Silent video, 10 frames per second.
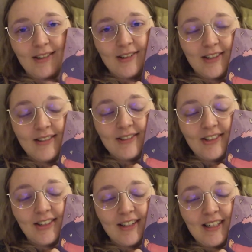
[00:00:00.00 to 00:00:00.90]
Oh,
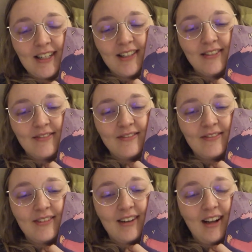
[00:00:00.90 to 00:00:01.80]
Charlie,
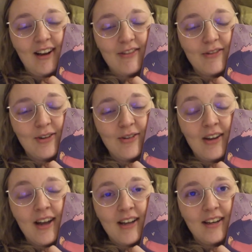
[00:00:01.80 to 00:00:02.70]
I love you.
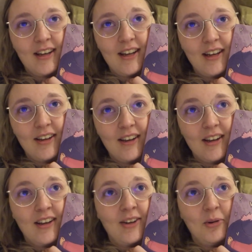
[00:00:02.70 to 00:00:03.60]
Nick,
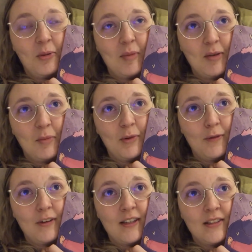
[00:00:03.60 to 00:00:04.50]
you're the best
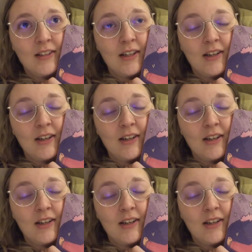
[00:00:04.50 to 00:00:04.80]
boyfriend.